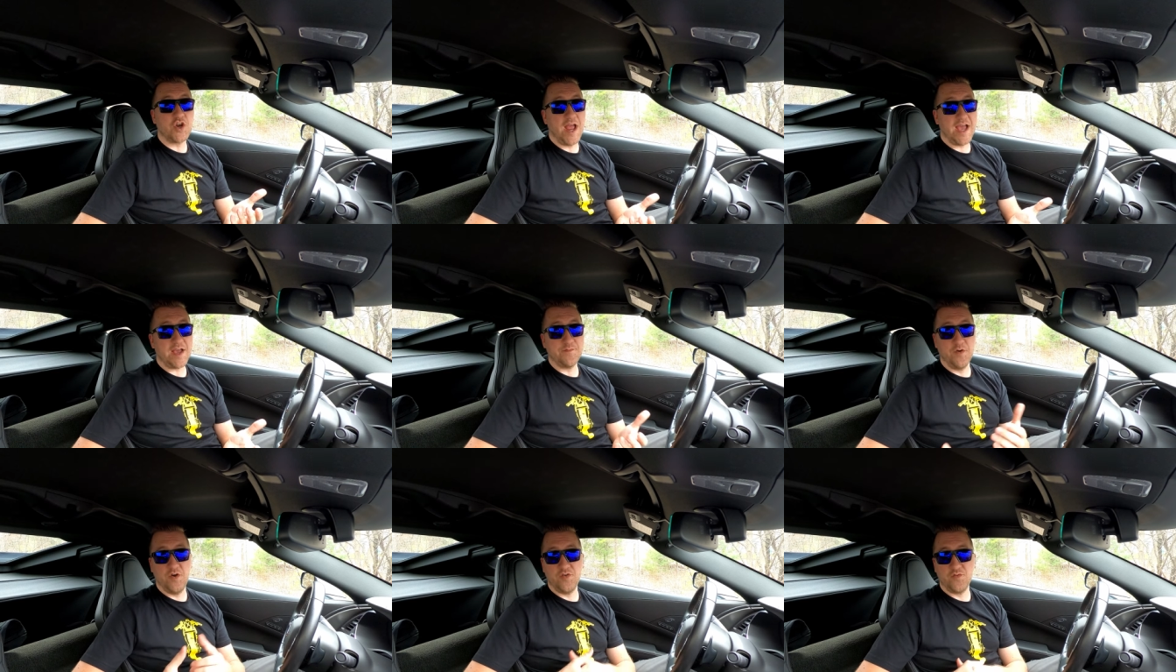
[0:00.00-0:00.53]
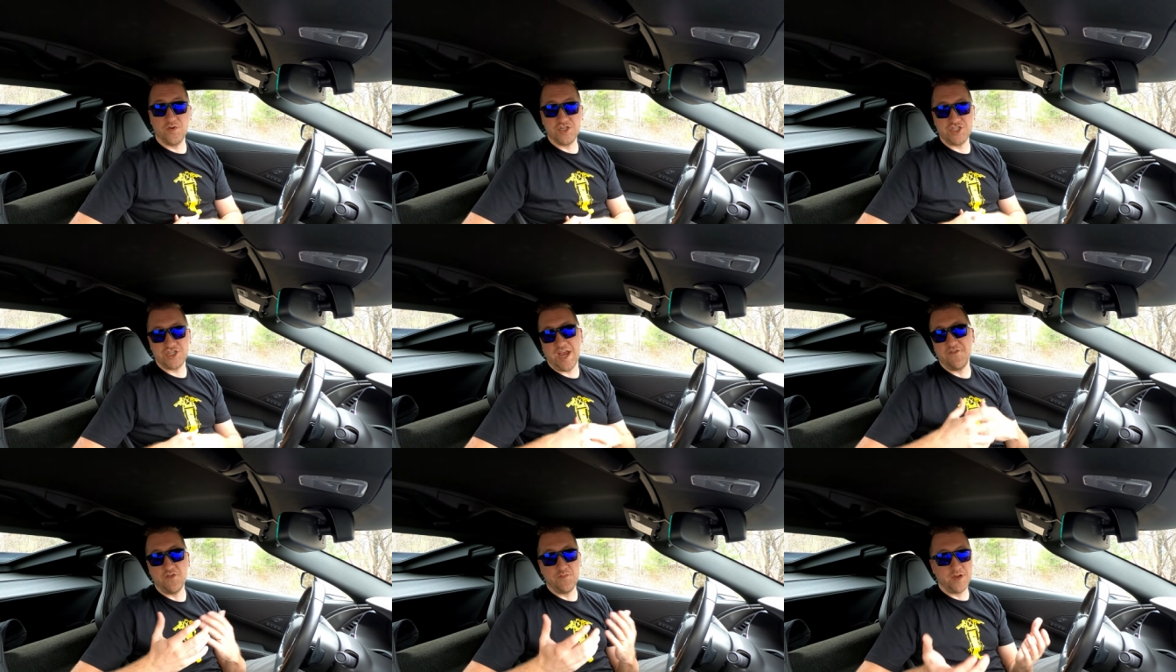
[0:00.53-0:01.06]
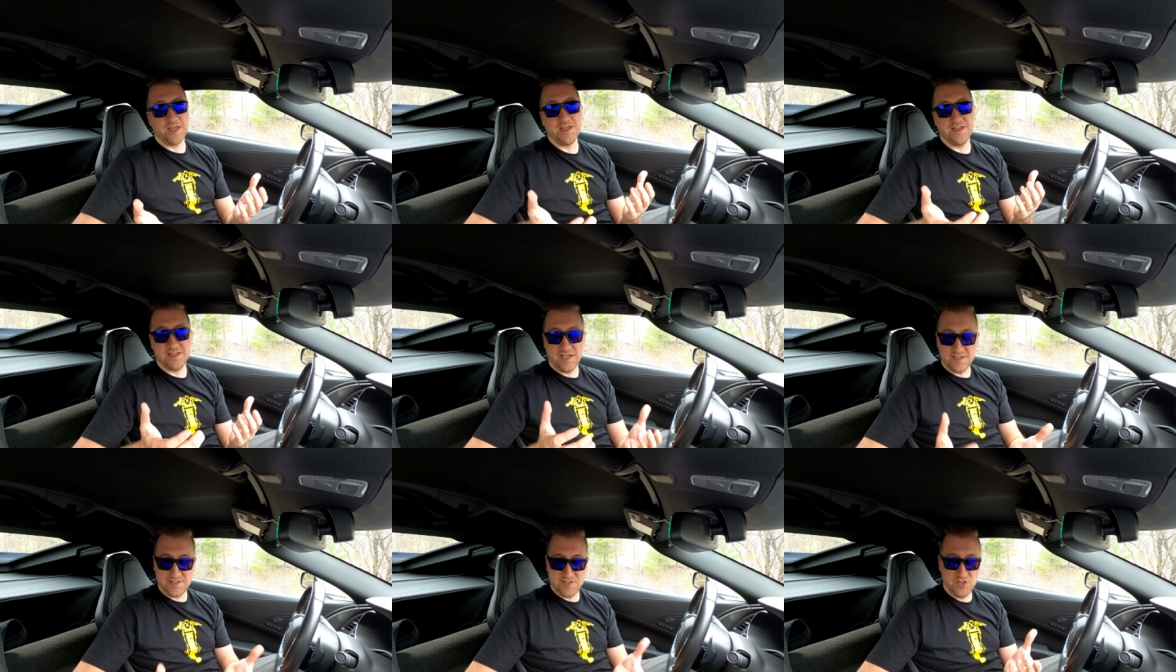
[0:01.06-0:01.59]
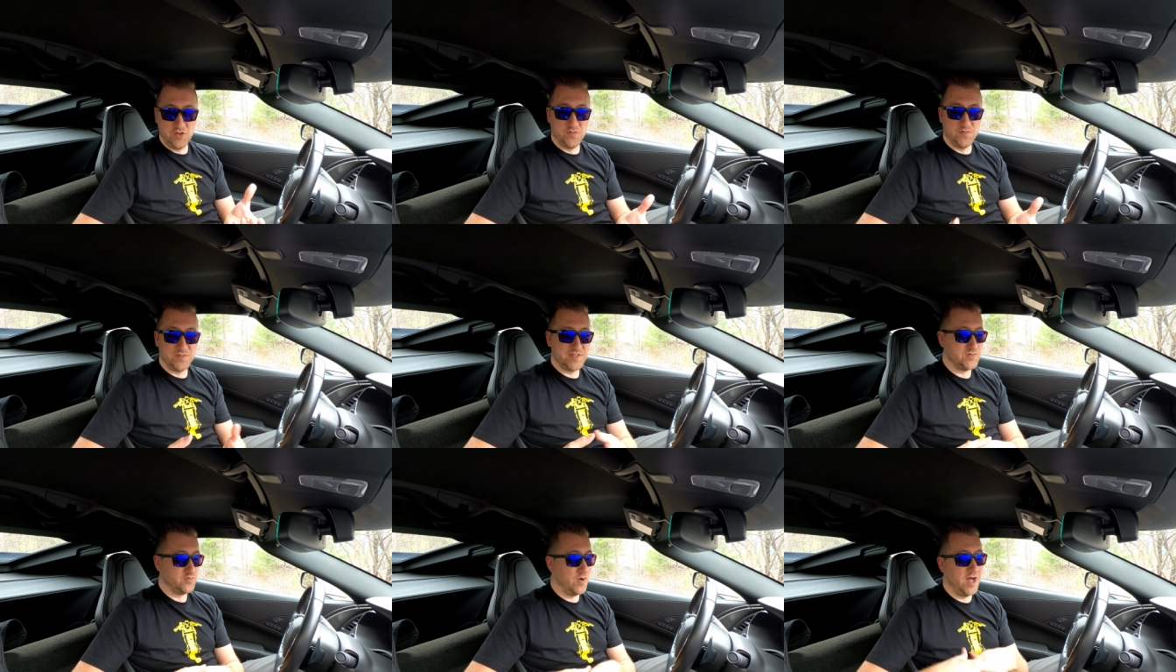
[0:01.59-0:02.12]
track mode, which everybody
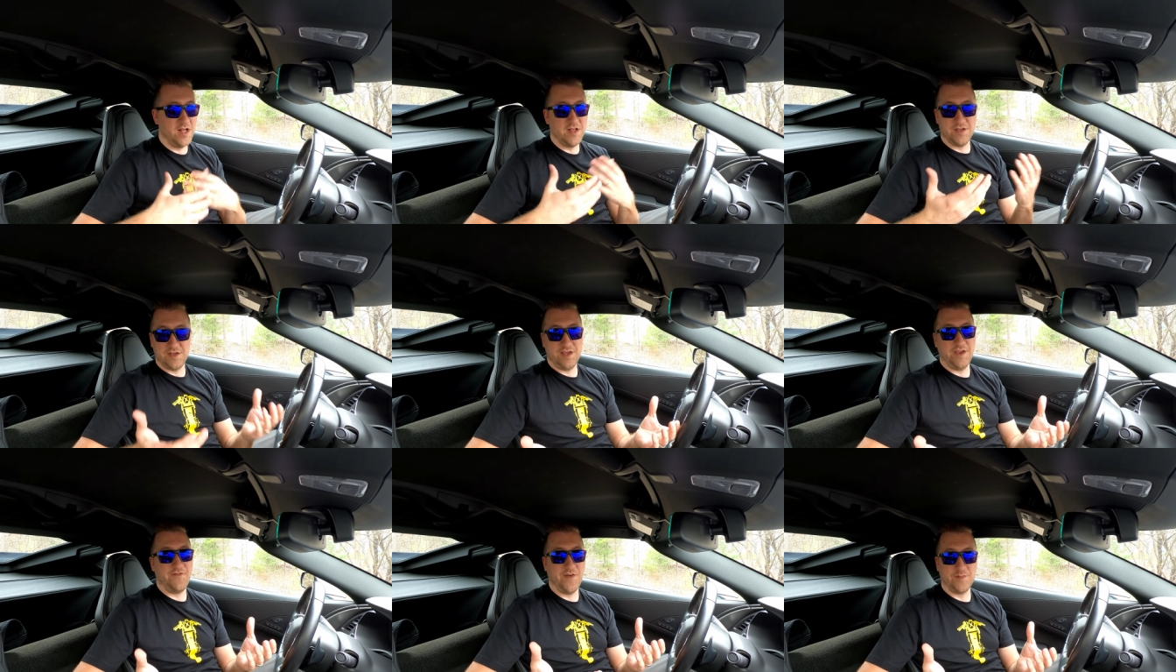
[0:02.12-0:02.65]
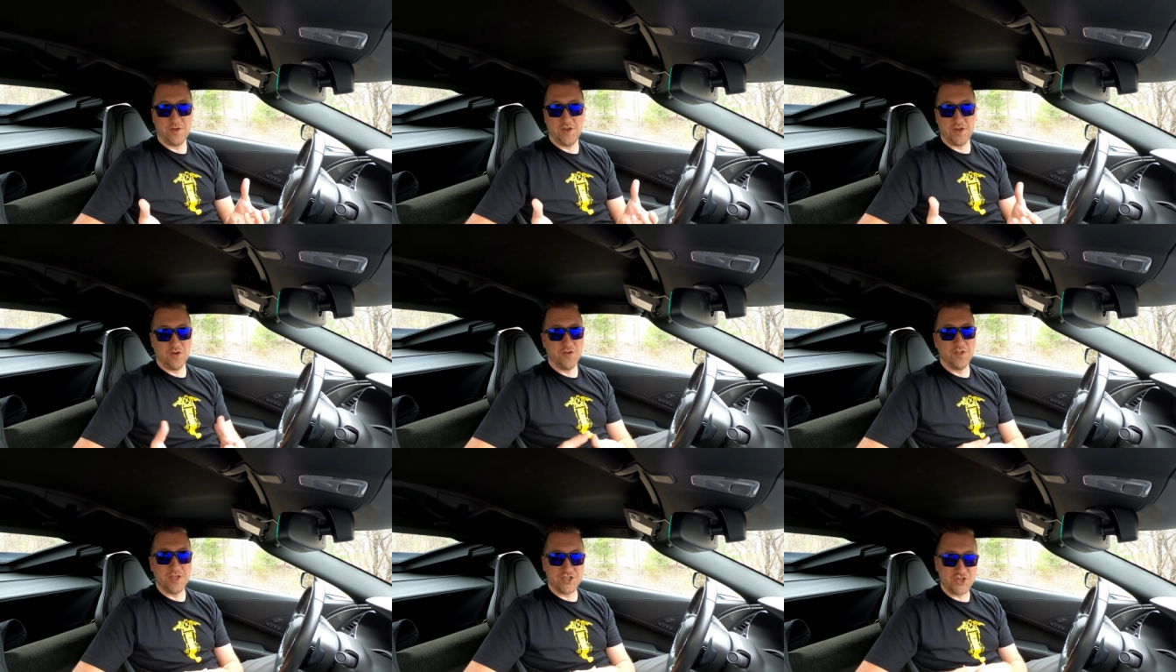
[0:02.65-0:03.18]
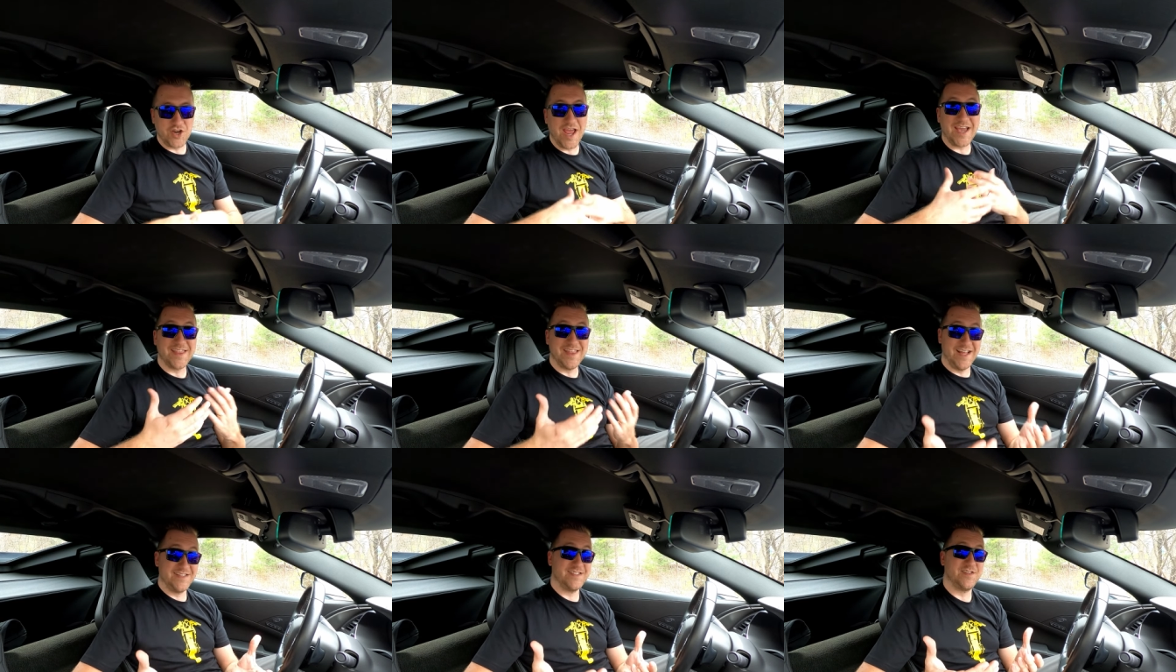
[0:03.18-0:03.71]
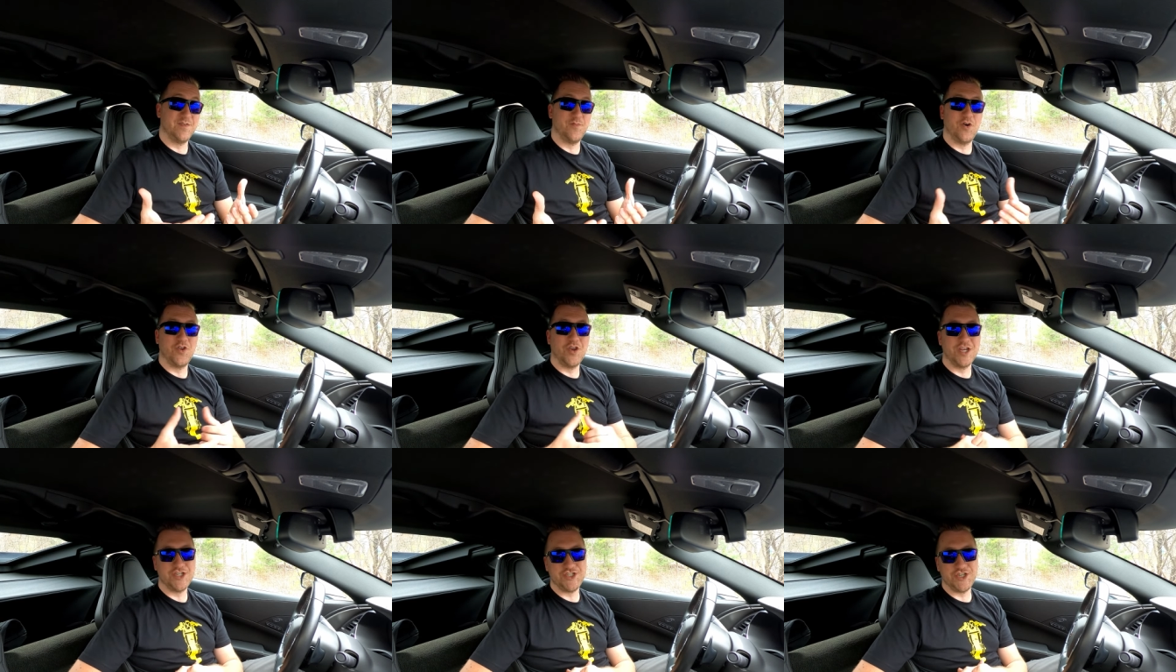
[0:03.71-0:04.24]
assumes, well, if I'm going to go to the track, that's the
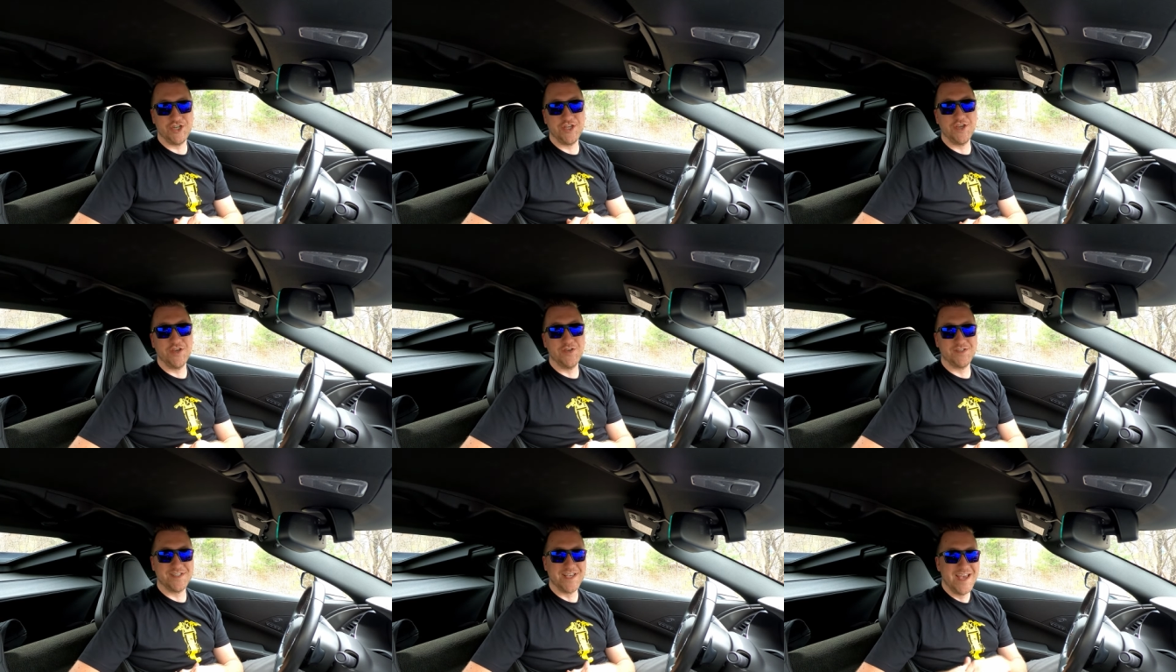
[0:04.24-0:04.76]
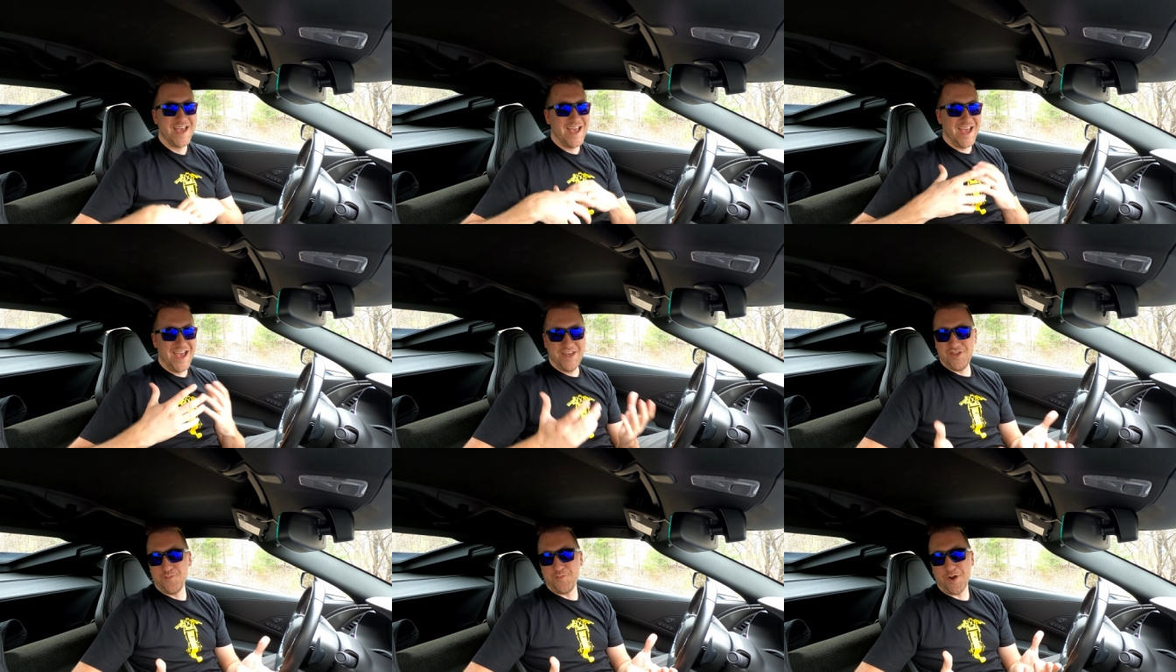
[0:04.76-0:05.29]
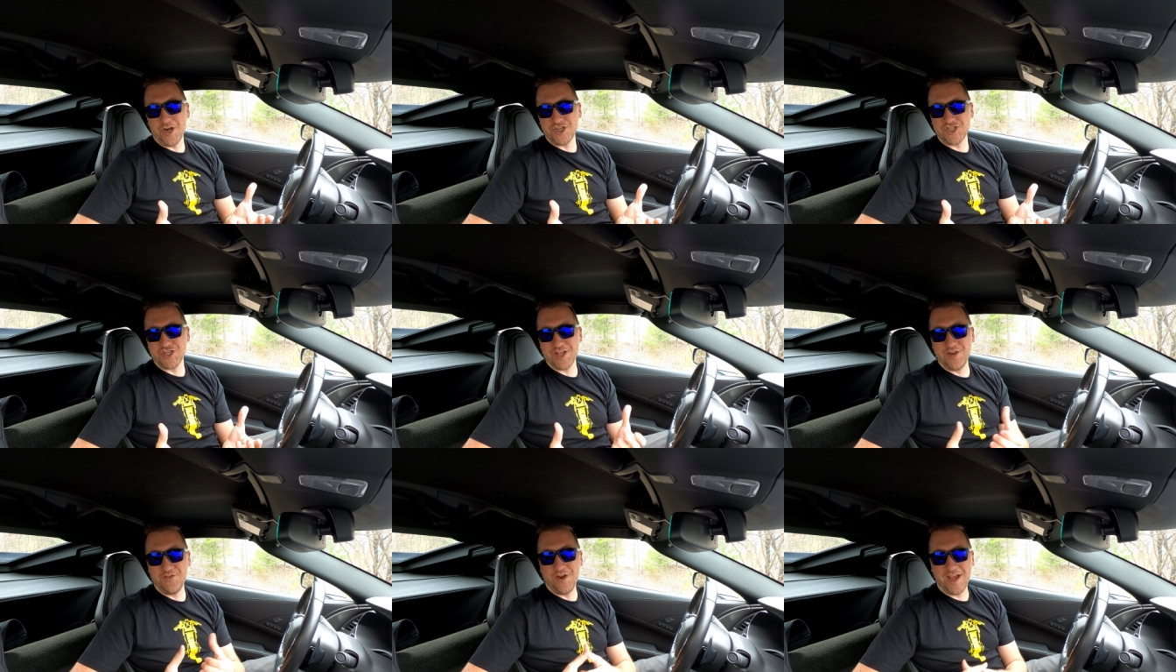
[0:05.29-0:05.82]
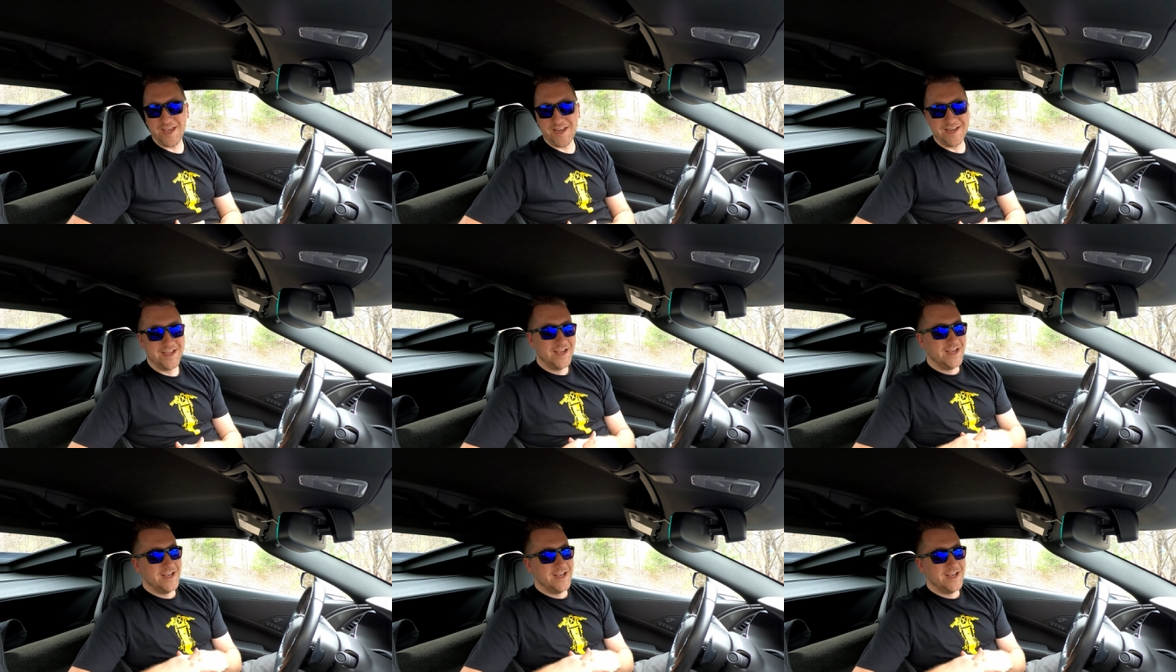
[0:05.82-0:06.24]
mode I should use. And they're partially right.